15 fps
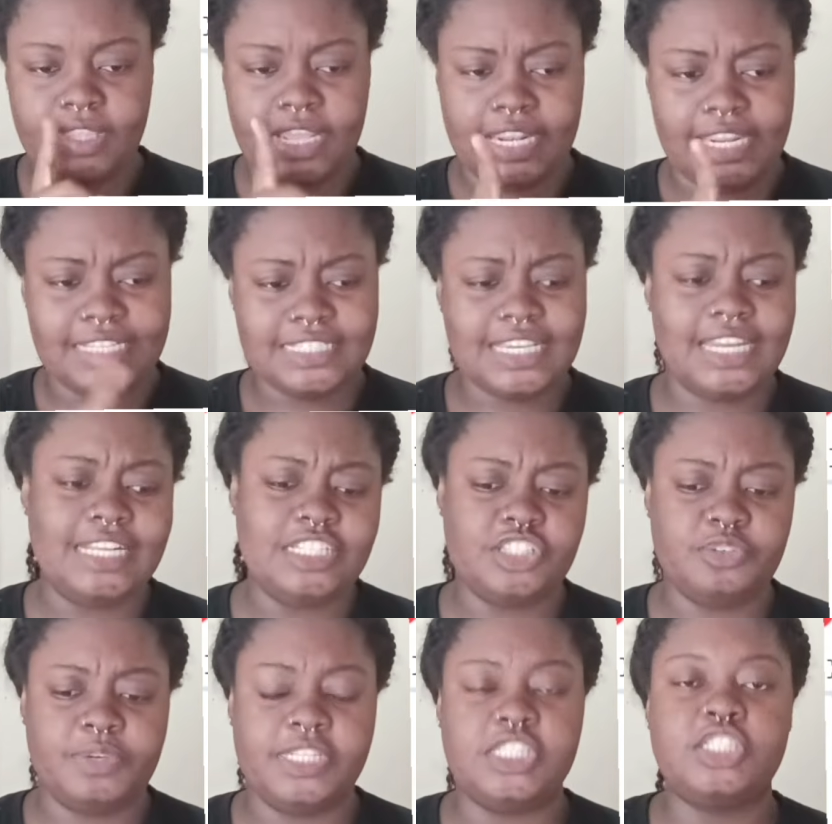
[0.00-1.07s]
let's get into
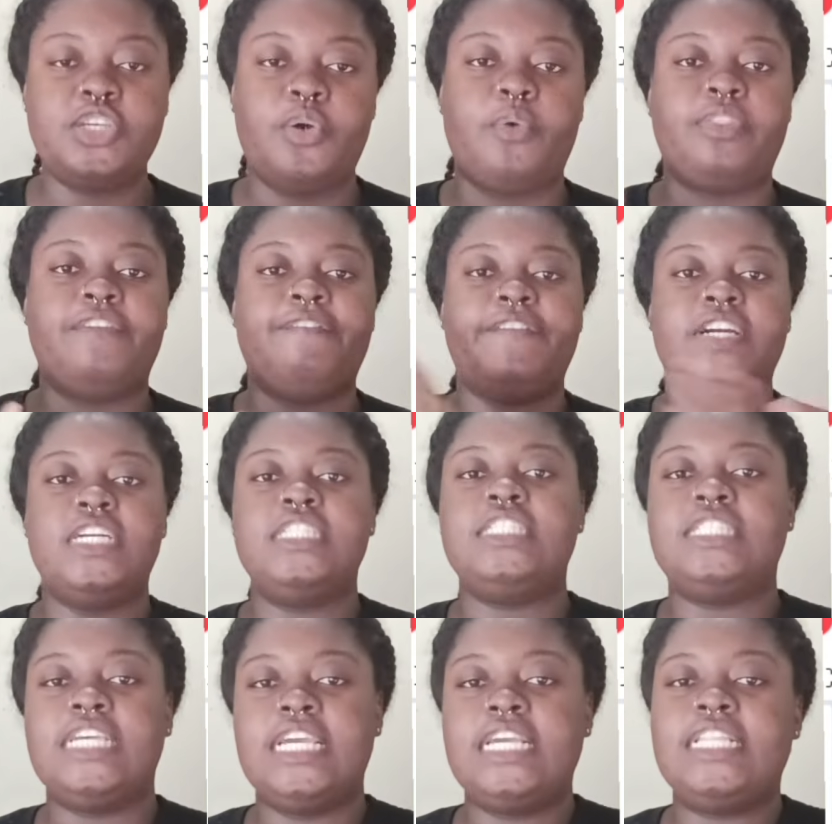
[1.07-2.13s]
it. So the first
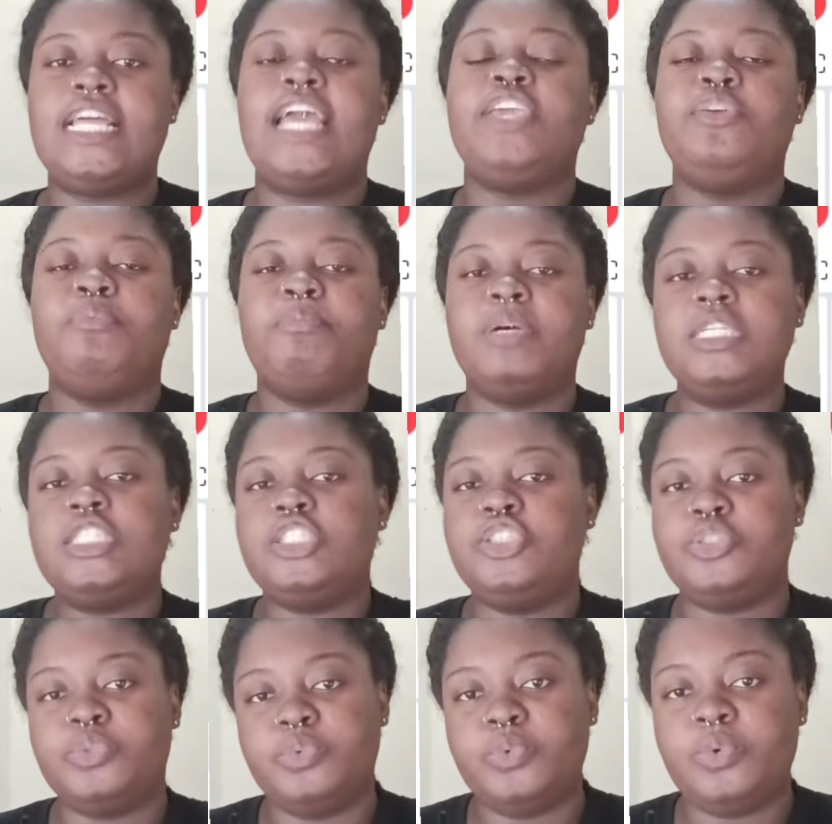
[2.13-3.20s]
thing that you must
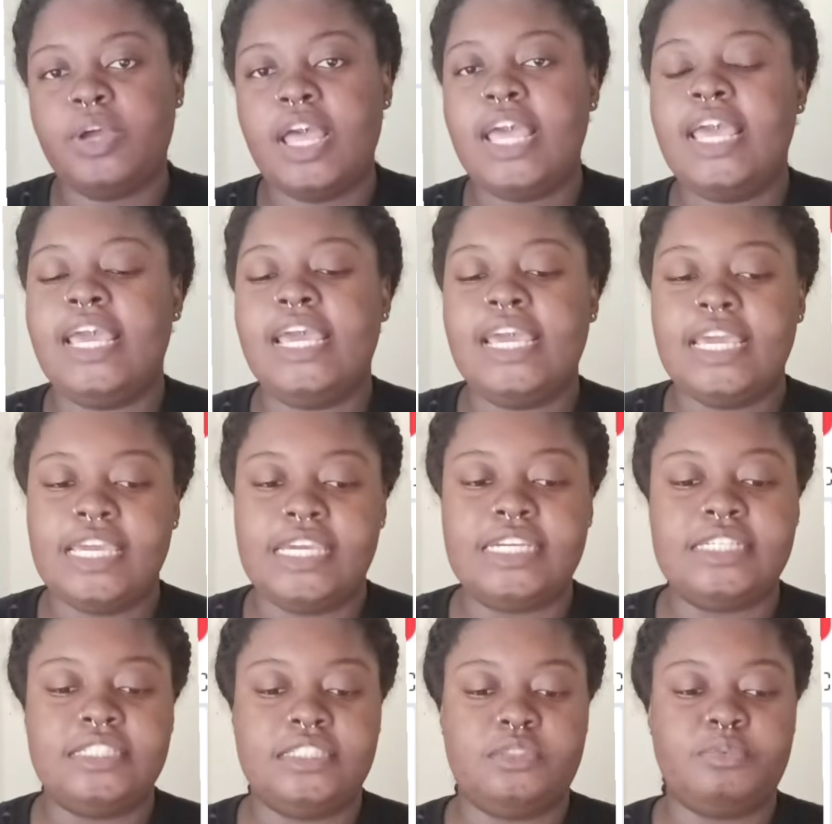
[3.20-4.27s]
do
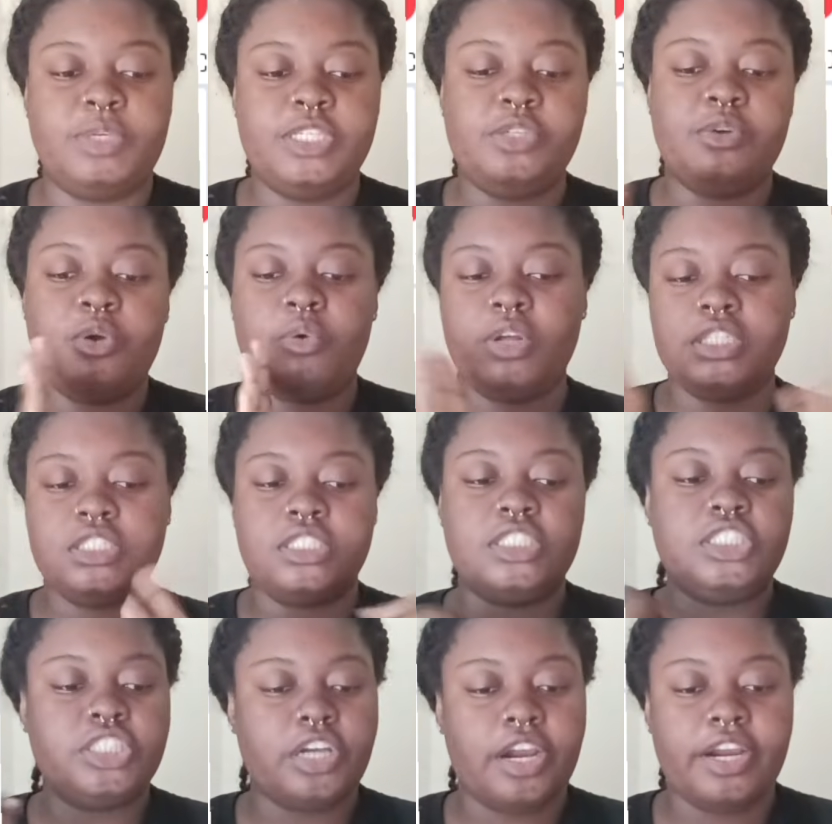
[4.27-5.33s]
is when you go onto the
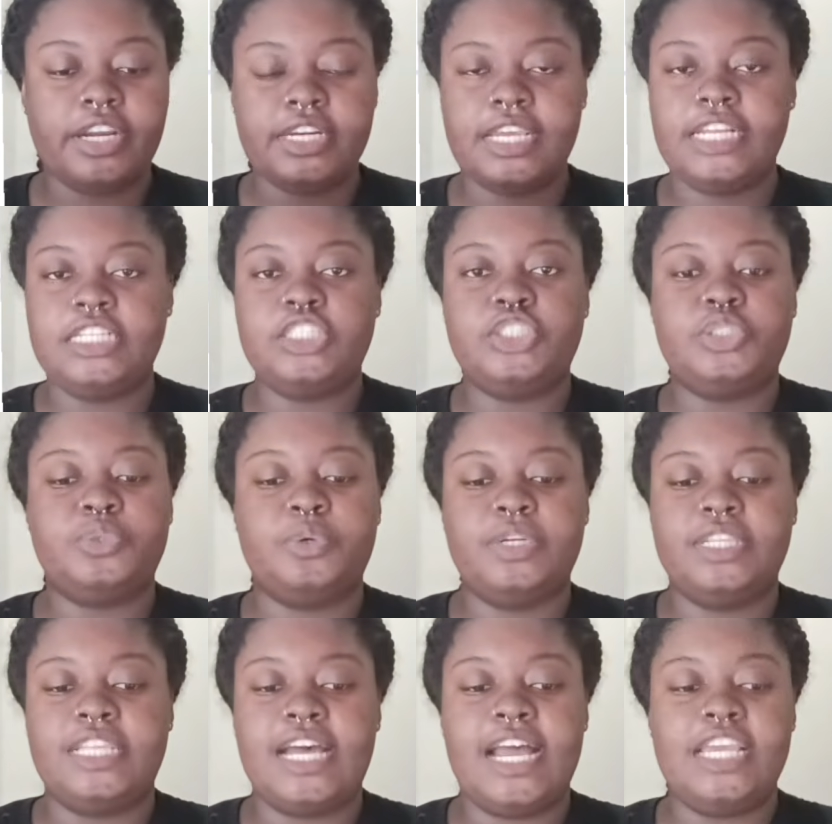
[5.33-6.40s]
chart, ensure
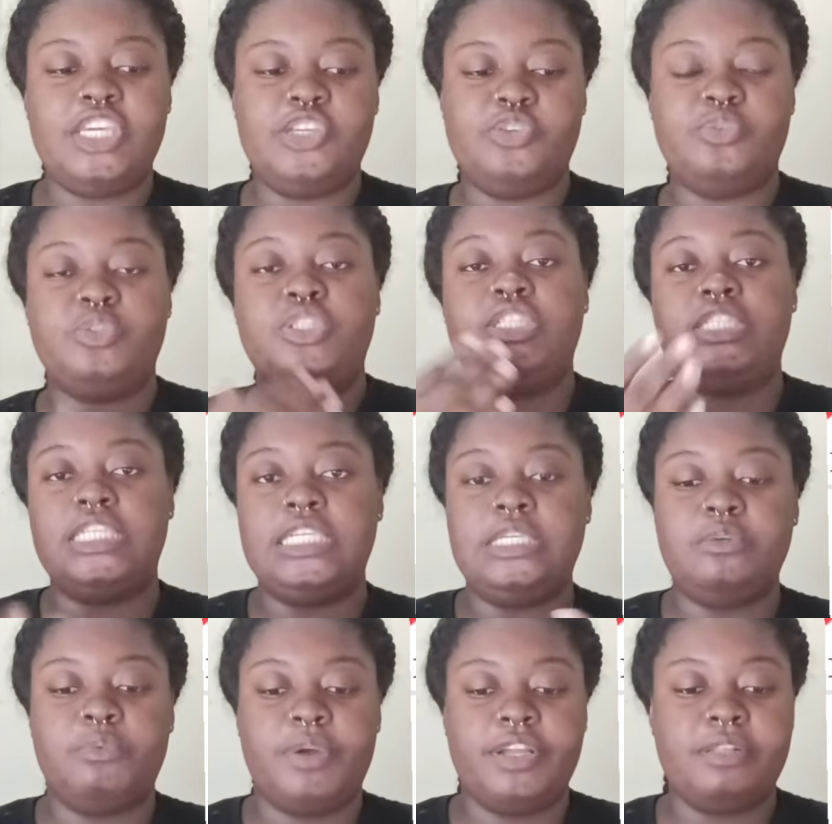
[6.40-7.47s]
that you see
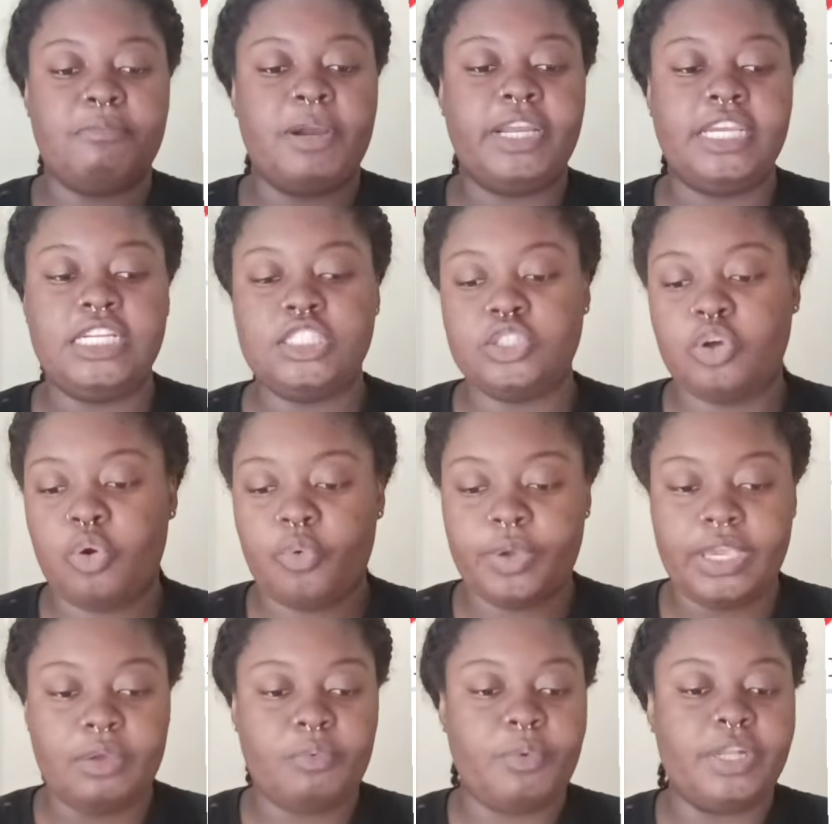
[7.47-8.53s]
where the market is
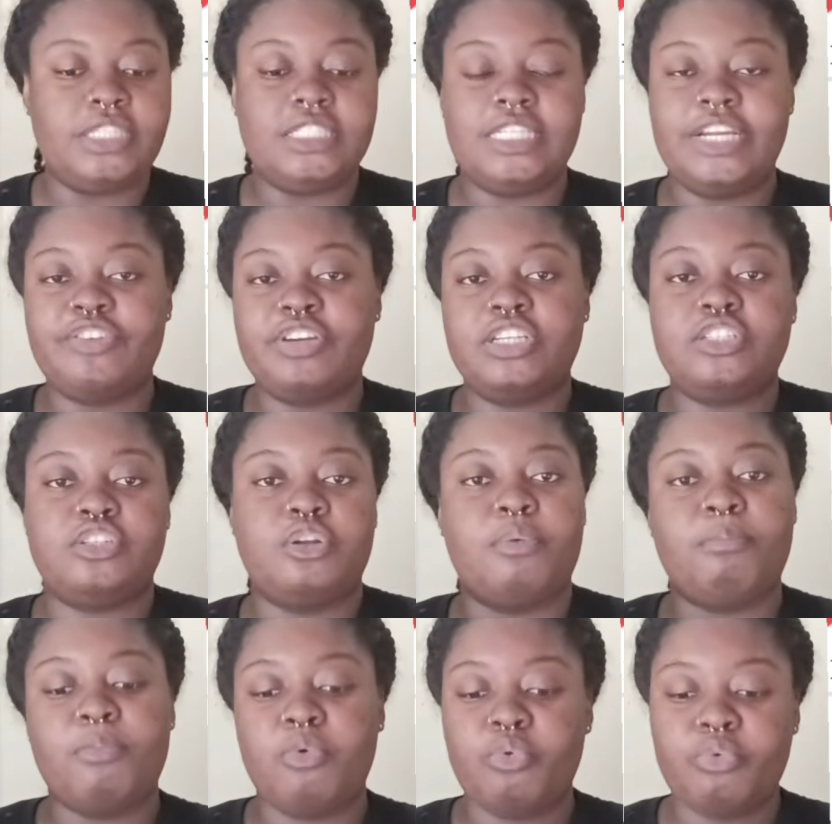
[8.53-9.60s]
going, what's the directional
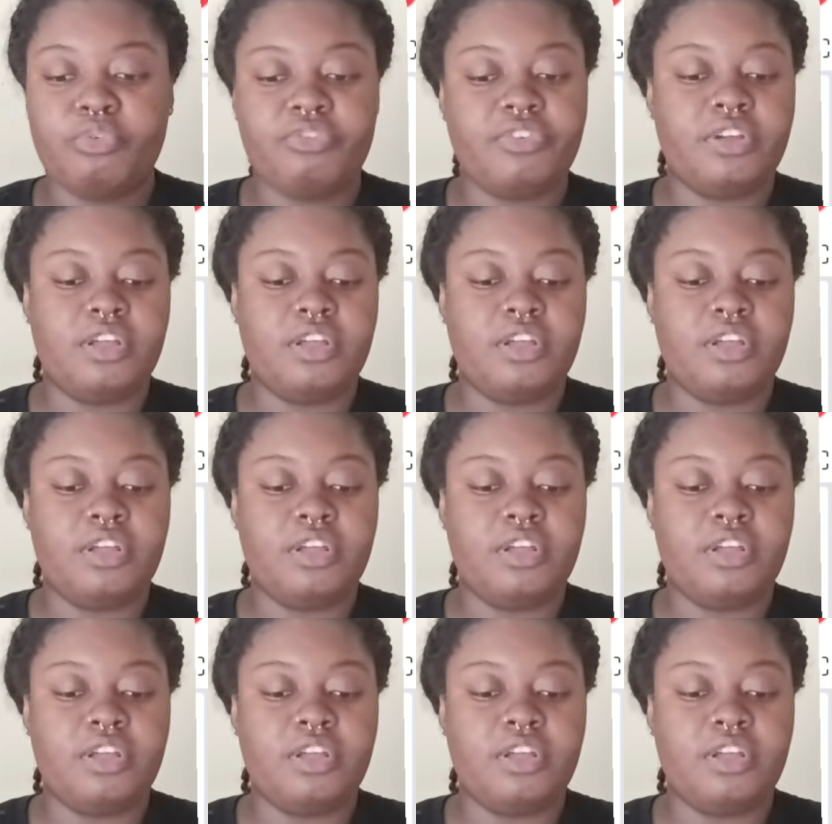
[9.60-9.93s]
move.